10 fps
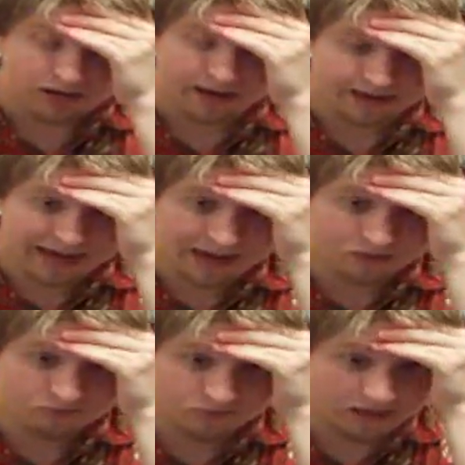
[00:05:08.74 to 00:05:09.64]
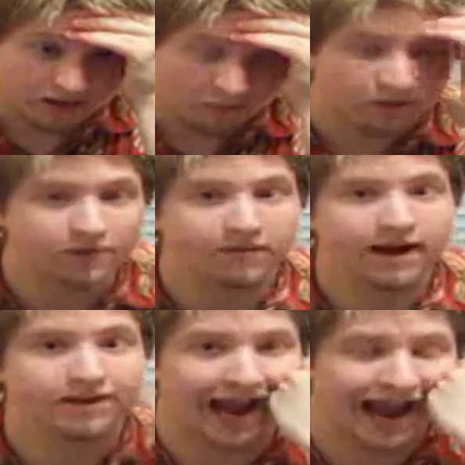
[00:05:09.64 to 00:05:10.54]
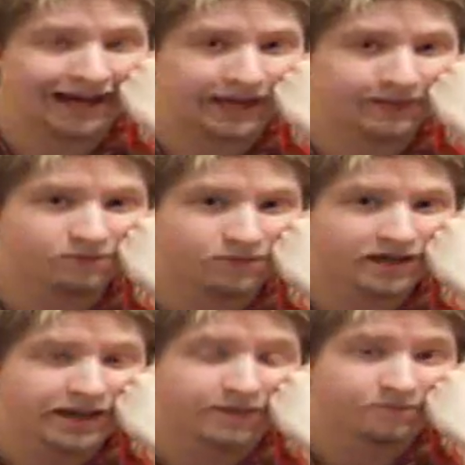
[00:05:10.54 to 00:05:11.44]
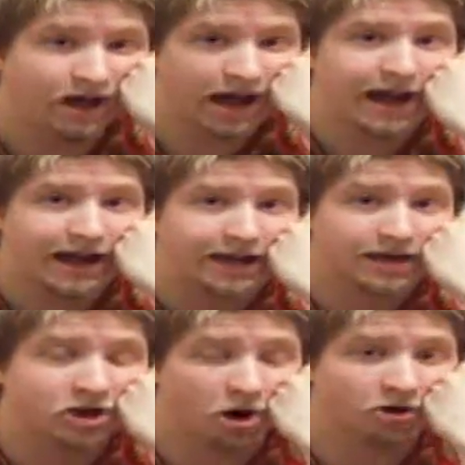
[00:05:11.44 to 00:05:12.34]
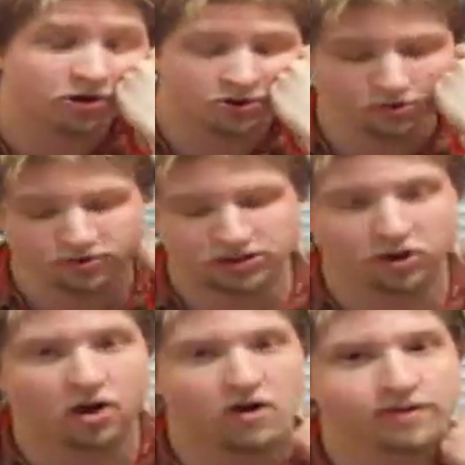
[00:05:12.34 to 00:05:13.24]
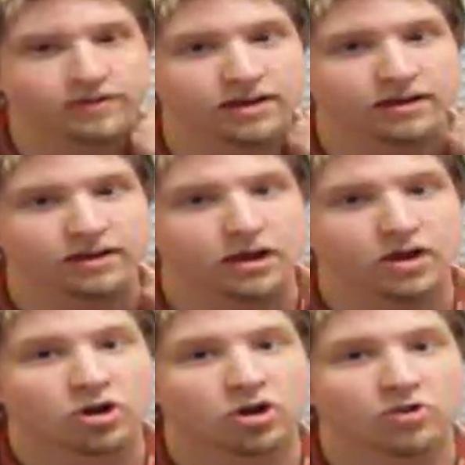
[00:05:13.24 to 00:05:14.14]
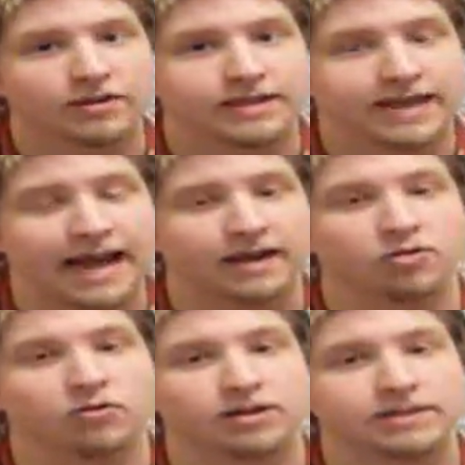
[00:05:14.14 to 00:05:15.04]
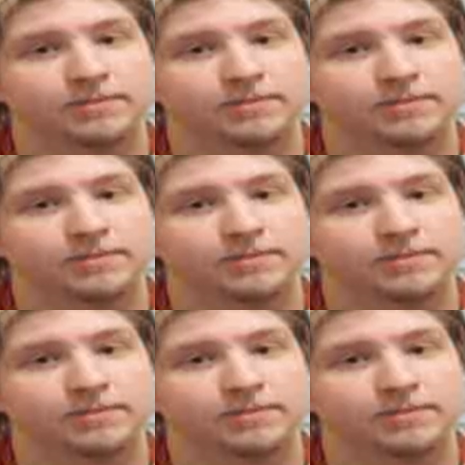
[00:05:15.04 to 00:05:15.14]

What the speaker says: account went around adding my article to all the Current categories,